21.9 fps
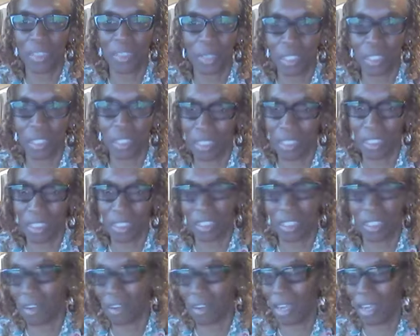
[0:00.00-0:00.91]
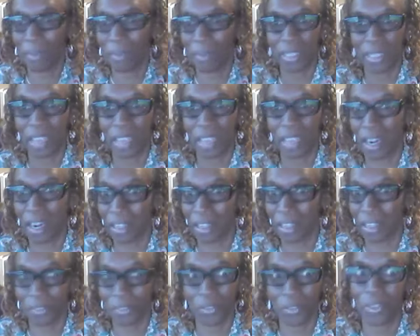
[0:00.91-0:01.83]
we shouldn't. So I had been
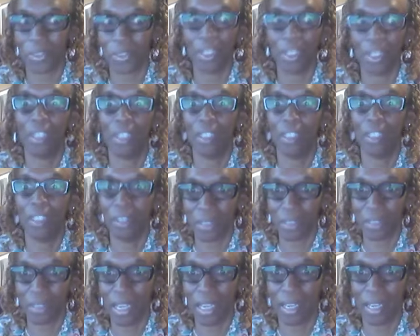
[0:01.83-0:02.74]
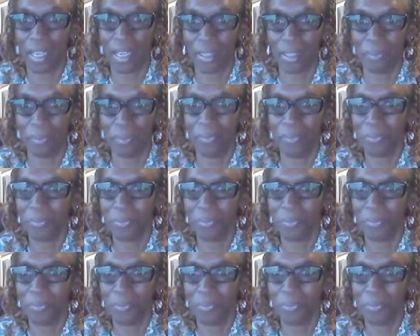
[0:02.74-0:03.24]
tired for a long time.